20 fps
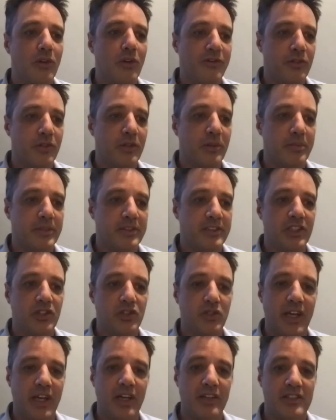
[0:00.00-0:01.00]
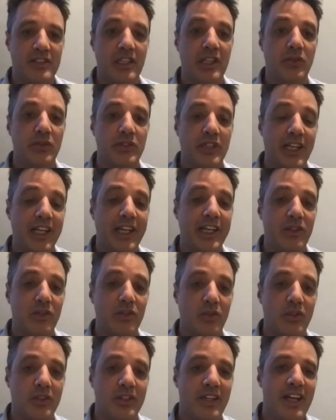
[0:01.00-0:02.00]
a potential house seller and a
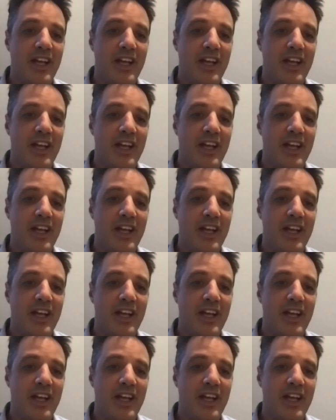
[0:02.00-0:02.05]
landlord.